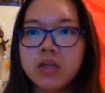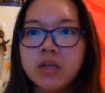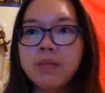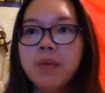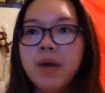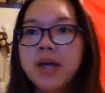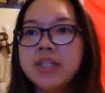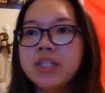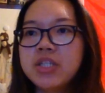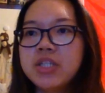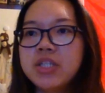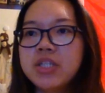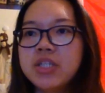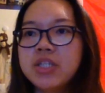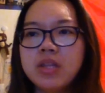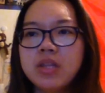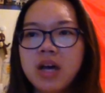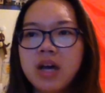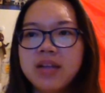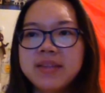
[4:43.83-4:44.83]
But she
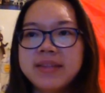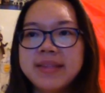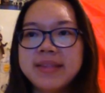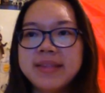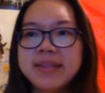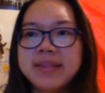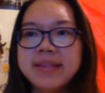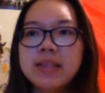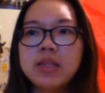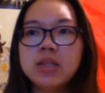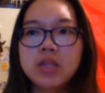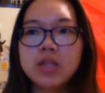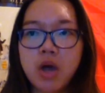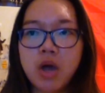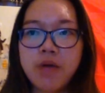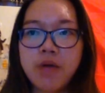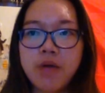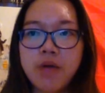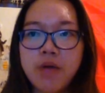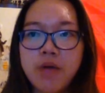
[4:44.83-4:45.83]
thought that
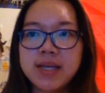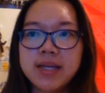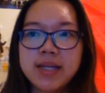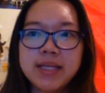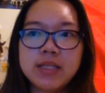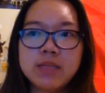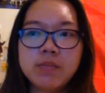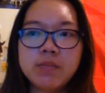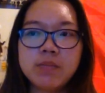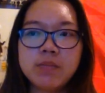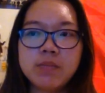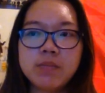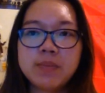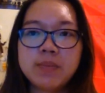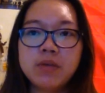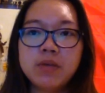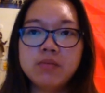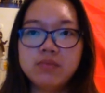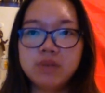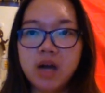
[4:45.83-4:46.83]
those studies must
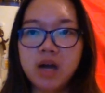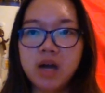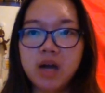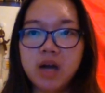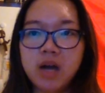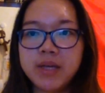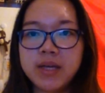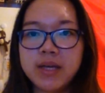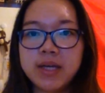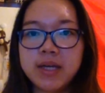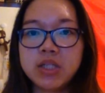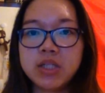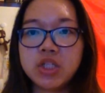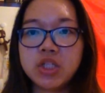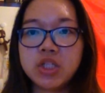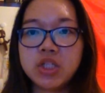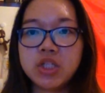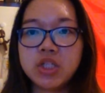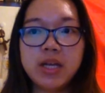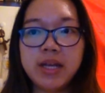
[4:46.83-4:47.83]
be wrong because
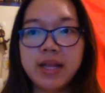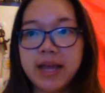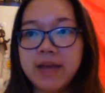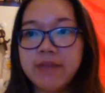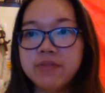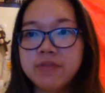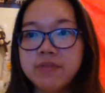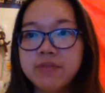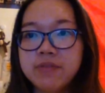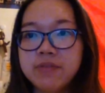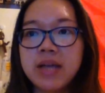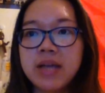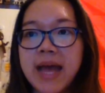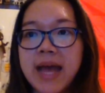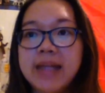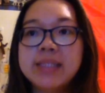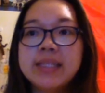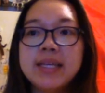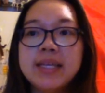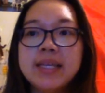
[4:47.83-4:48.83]
she never
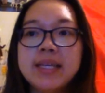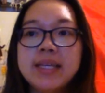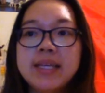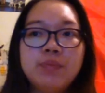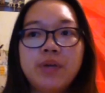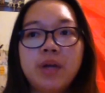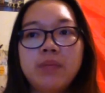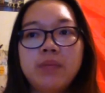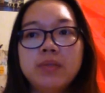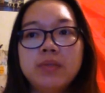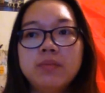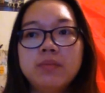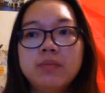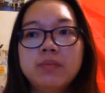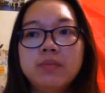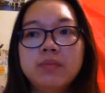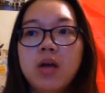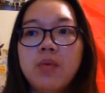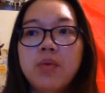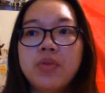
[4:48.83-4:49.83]
had any problem
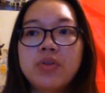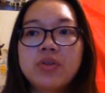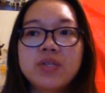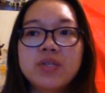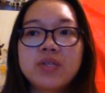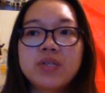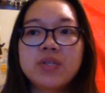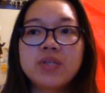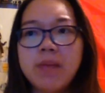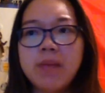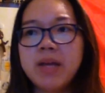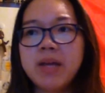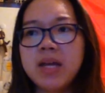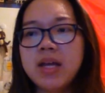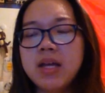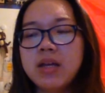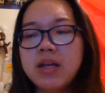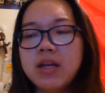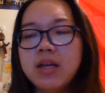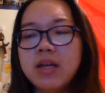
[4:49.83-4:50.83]
with her
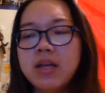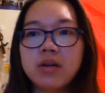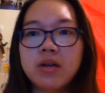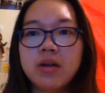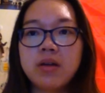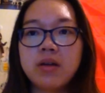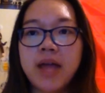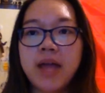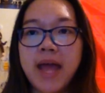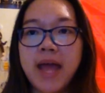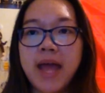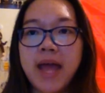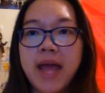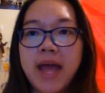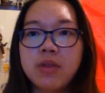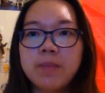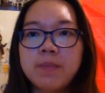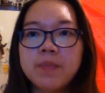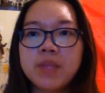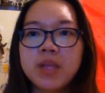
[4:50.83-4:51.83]
stomach or health.
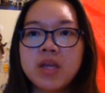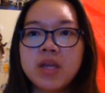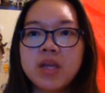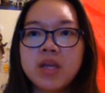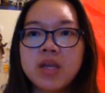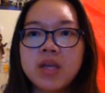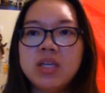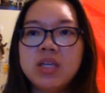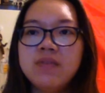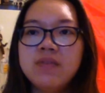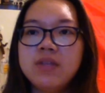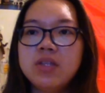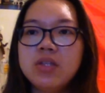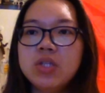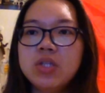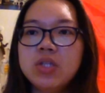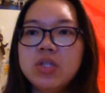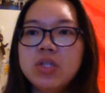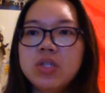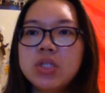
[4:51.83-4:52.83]
She even
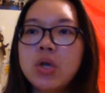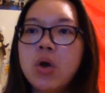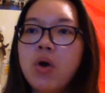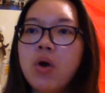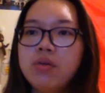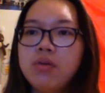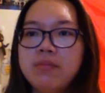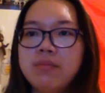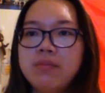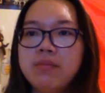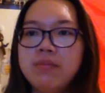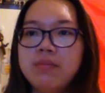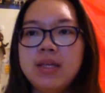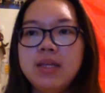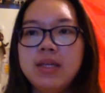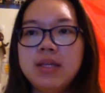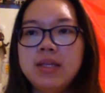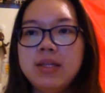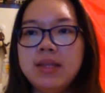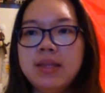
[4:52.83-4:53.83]
told
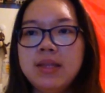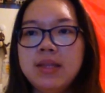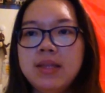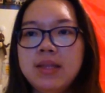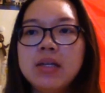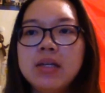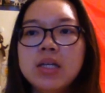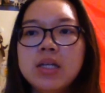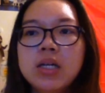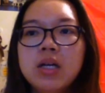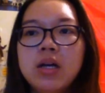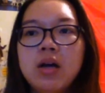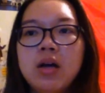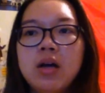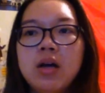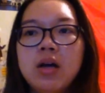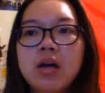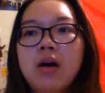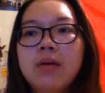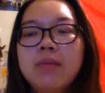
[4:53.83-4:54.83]
me that
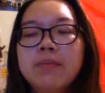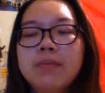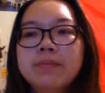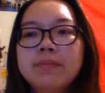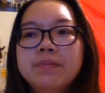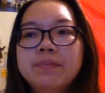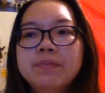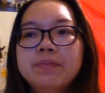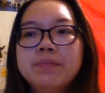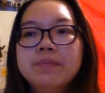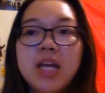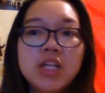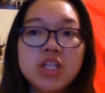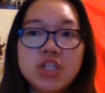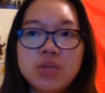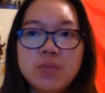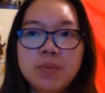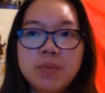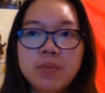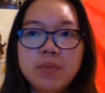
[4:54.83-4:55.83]
not
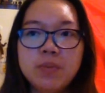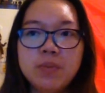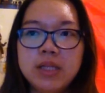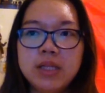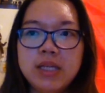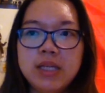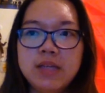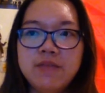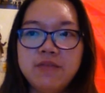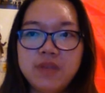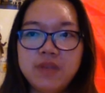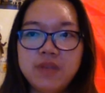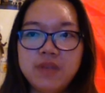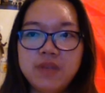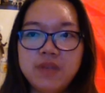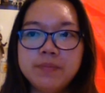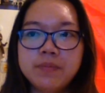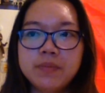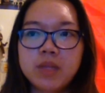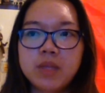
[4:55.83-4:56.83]
to believe
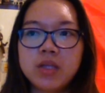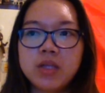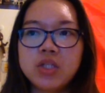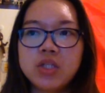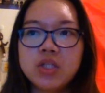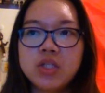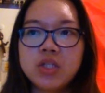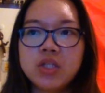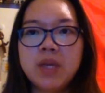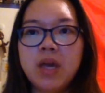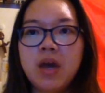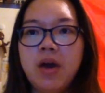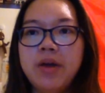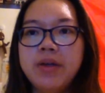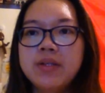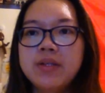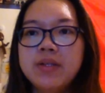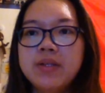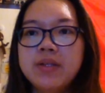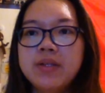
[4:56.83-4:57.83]
them. Just
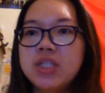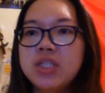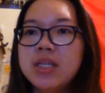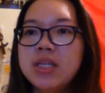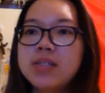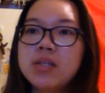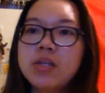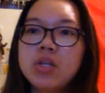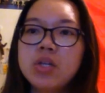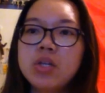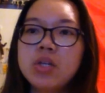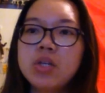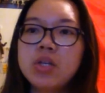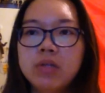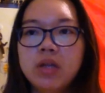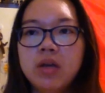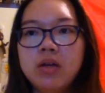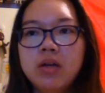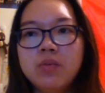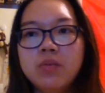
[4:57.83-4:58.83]
because she doesn't go
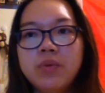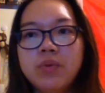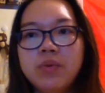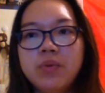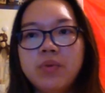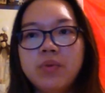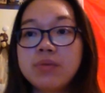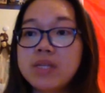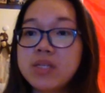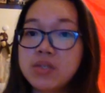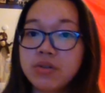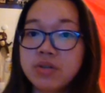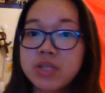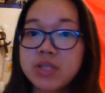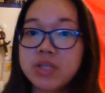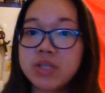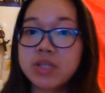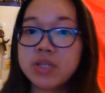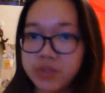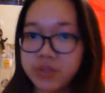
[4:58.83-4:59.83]
along with the
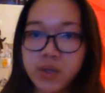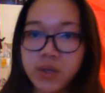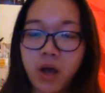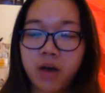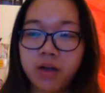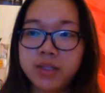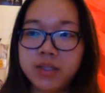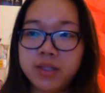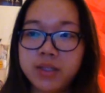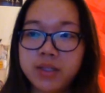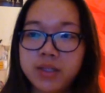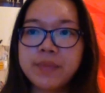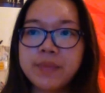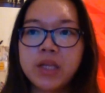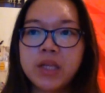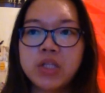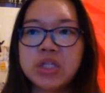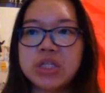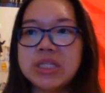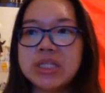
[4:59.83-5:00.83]
research results,
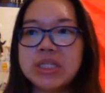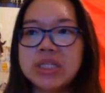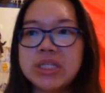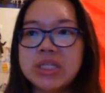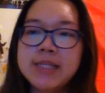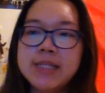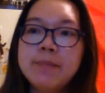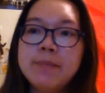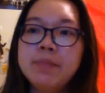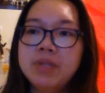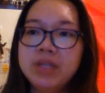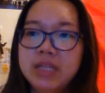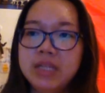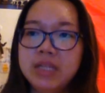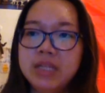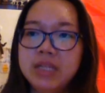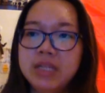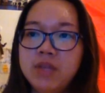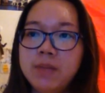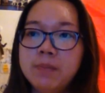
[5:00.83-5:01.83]
she doesn't
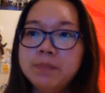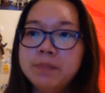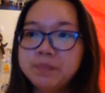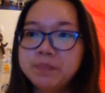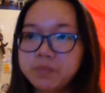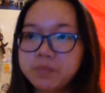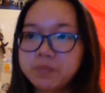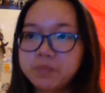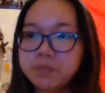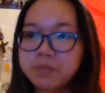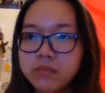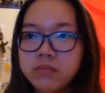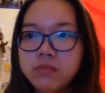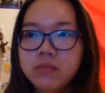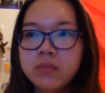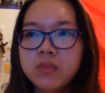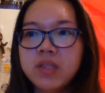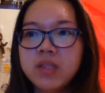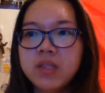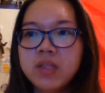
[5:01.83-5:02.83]
believe them.
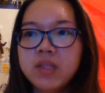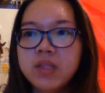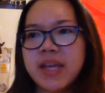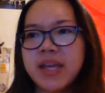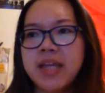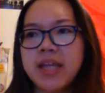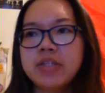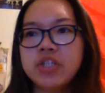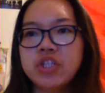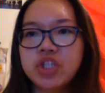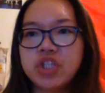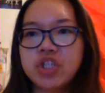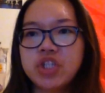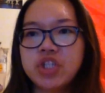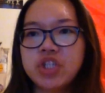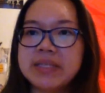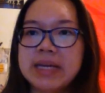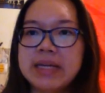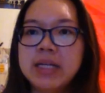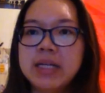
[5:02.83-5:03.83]
This again
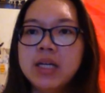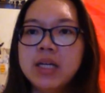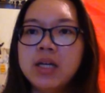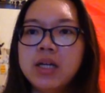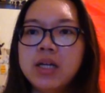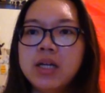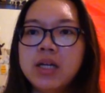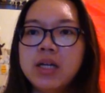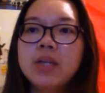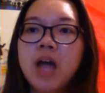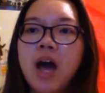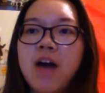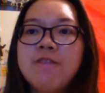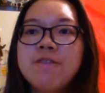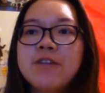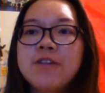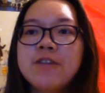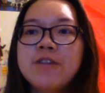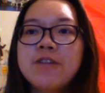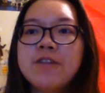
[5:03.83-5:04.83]
shows that people
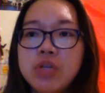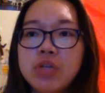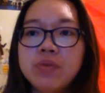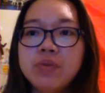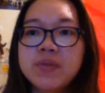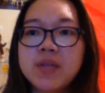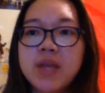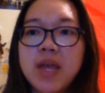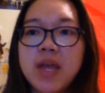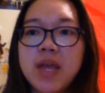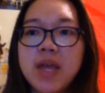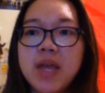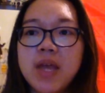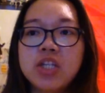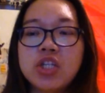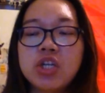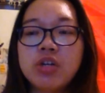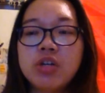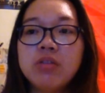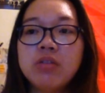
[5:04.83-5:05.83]
often use
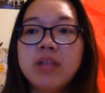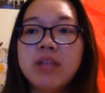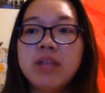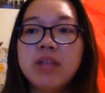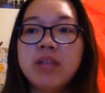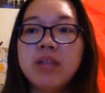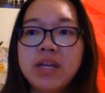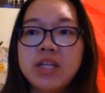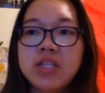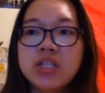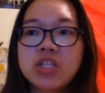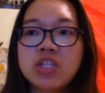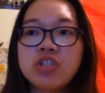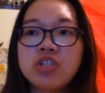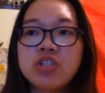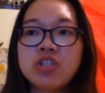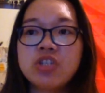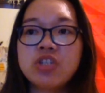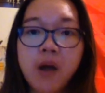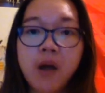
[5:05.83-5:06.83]
anecdotal evidence
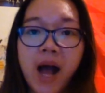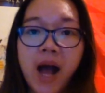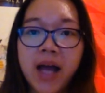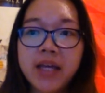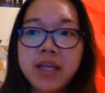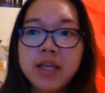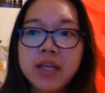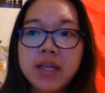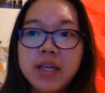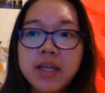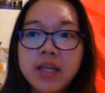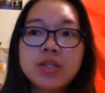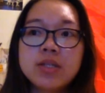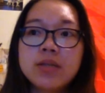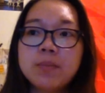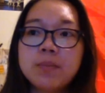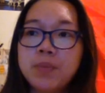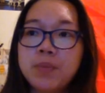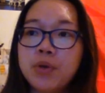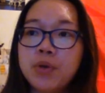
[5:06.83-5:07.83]
to try
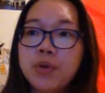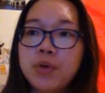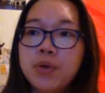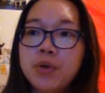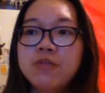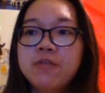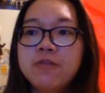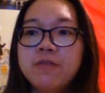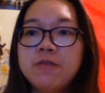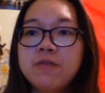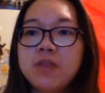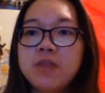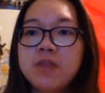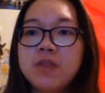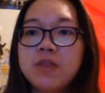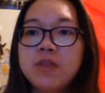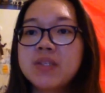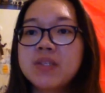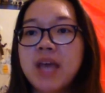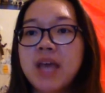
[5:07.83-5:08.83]
to prove
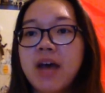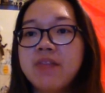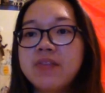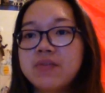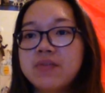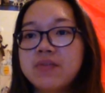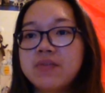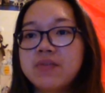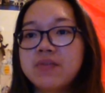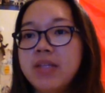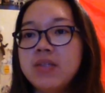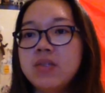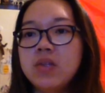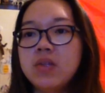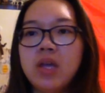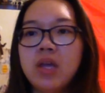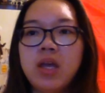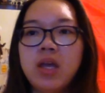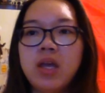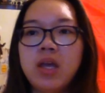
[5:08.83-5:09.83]
themselves right
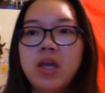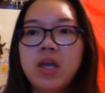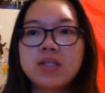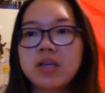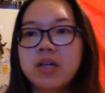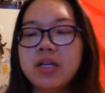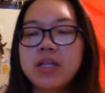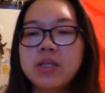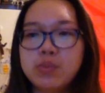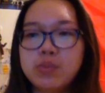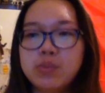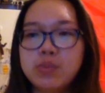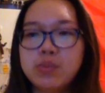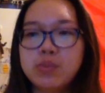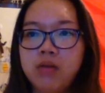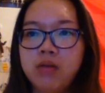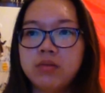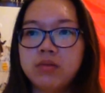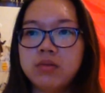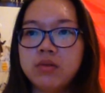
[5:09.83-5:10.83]
and studies
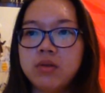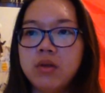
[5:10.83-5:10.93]
wrong.